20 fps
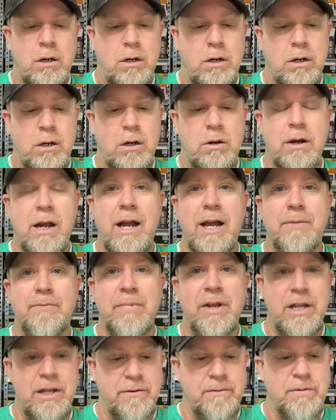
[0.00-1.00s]
All right,
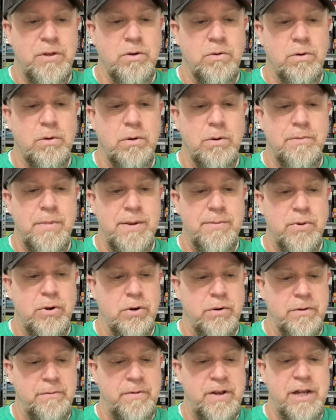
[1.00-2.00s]
many of you will
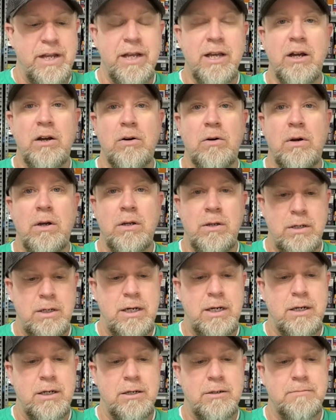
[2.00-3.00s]
remember the video,
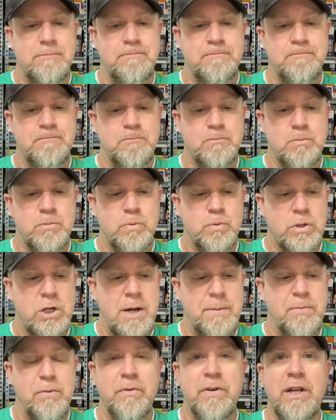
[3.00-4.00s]
a
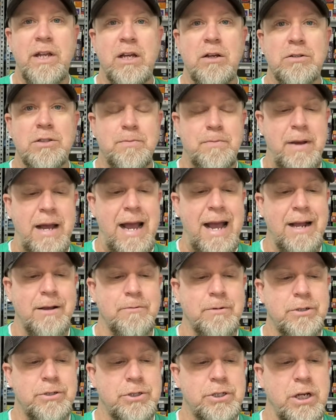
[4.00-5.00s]
couple of videos back,
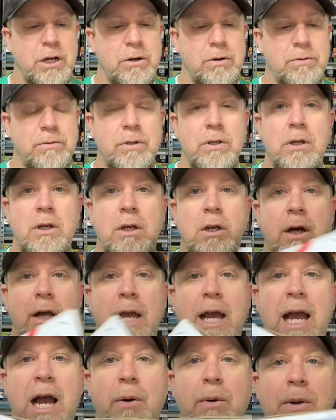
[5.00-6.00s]
we showed
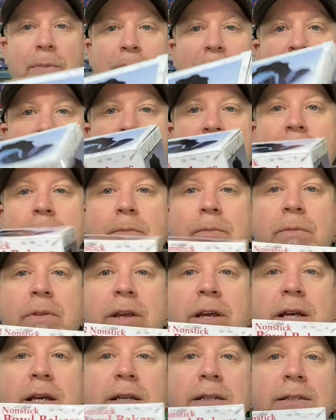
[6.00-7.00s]
how we picked up
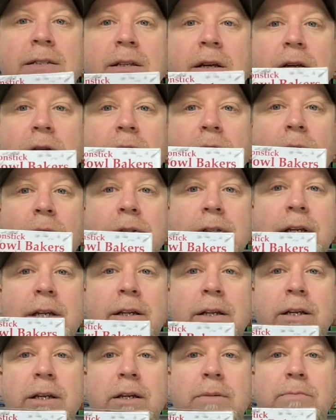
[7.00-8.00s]
these
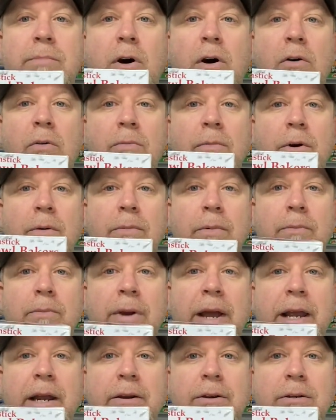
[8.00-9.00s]
tortilla bowl
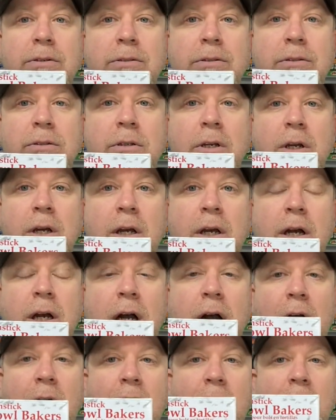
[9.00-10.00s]
bakers.
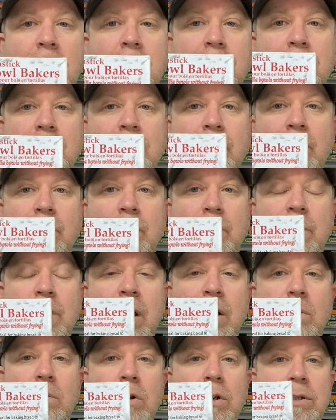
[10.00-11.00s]

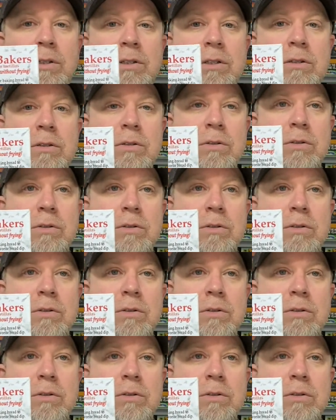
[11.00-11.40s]
It's